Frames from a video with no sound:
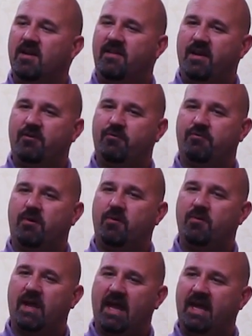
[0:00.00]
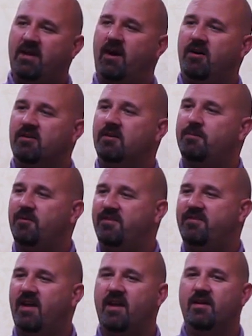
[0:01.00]
they'd grown
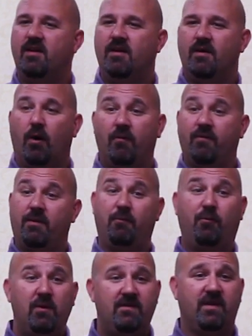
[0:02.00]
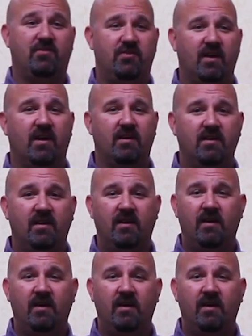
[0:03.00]
800% over the previous year.